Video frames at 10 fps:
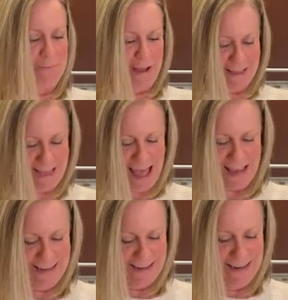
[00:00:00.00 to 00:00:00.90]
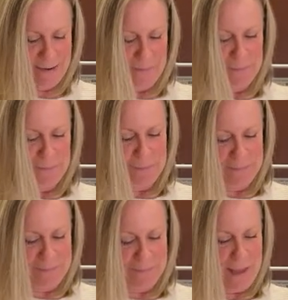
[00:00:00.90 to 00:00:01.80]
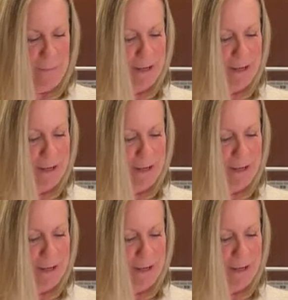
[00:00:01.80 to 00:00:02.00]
about that. I'm